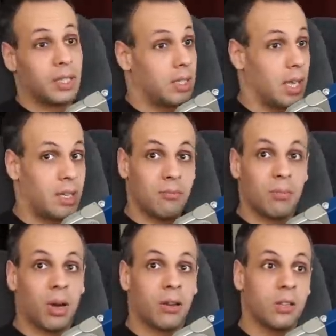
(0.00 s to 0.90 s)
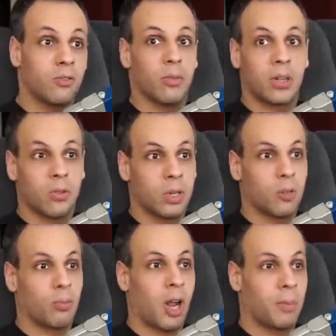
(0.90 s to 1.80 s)
they can bar you from entering your
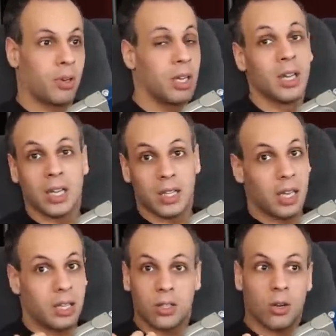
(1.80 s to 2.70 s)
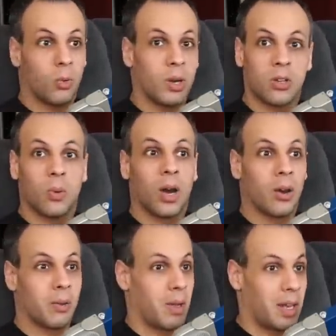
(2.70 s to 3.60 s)
property. They can know where you
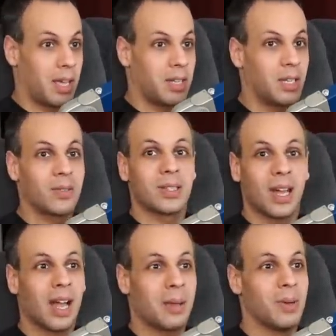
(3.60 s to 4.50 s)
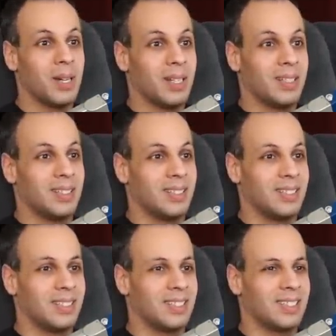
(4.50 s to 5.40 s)
are at any given time.
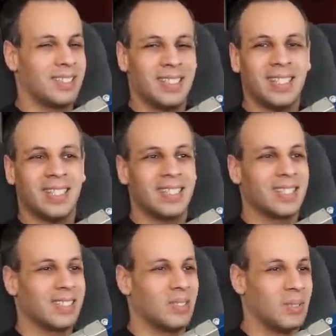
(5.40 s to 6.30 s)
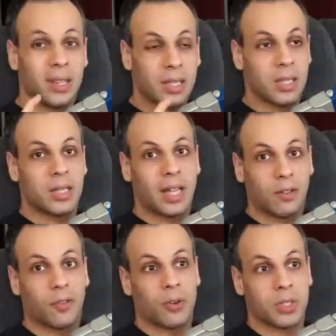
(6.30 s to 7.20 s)
Ew. This is not
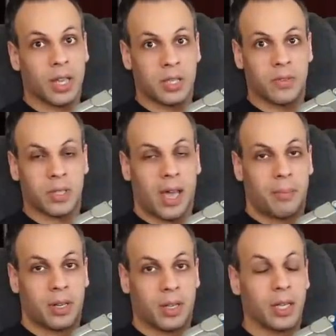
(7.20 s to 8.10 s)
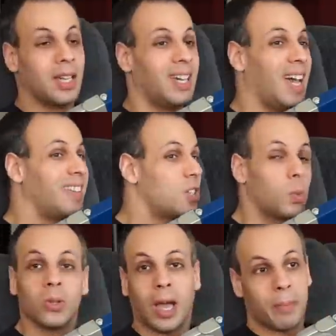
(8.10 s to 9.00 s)
the first case of this happening, and this
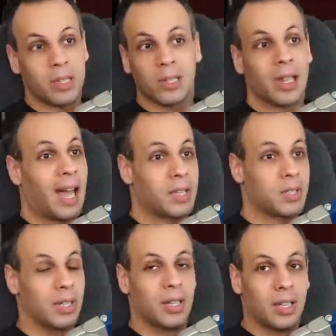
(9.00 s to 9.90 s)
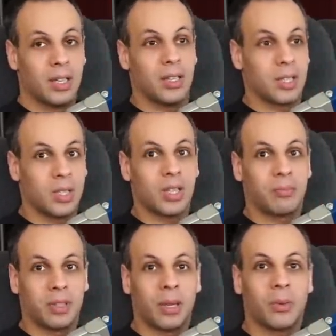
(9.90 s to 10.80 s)
will not be the last. This is
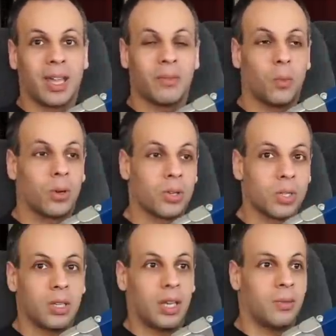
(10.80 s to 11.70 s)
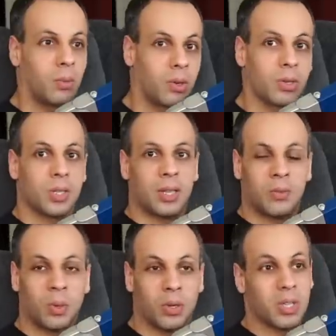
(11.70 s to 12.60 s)
something that will get worse and worse
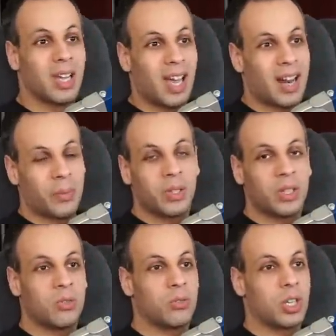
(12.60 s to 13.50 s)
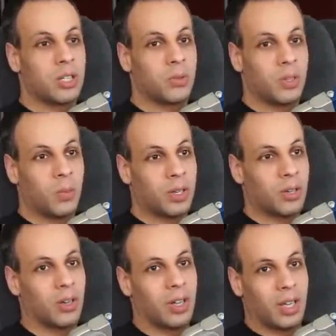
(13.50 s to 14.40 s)
and worse. And I really do genuinely
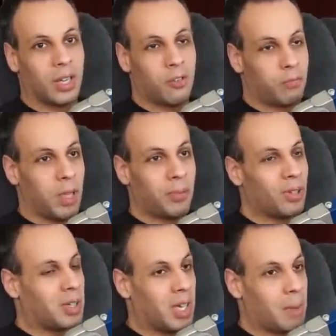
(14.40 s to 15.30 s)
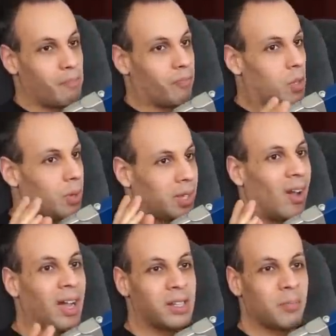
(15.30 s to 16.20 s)
wonder if people, again, who at the
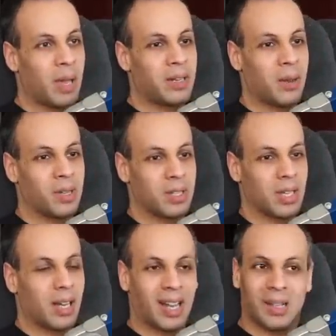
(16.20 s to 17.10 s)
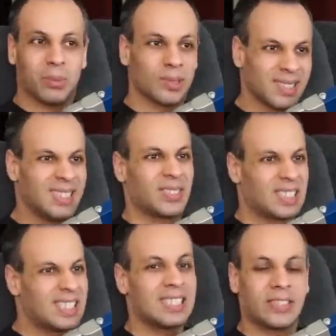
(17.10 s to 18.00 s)
height of the pandemic said, I will never,
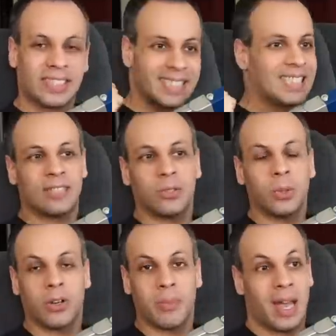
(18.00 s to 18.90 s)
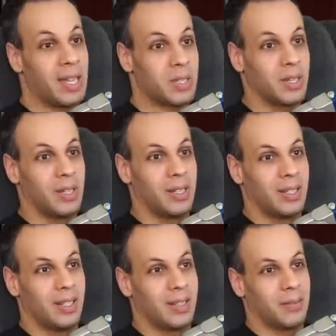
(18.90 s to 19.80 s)
ever, ever wear a mask,
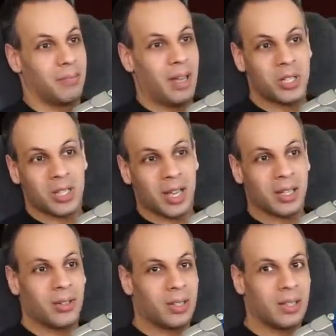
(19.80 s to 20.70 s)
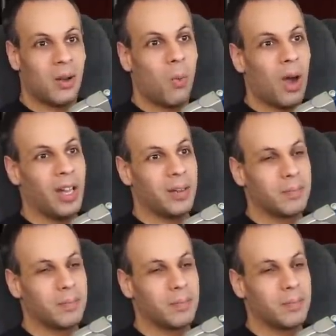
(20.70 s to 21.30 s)
might just kind of go, you know what?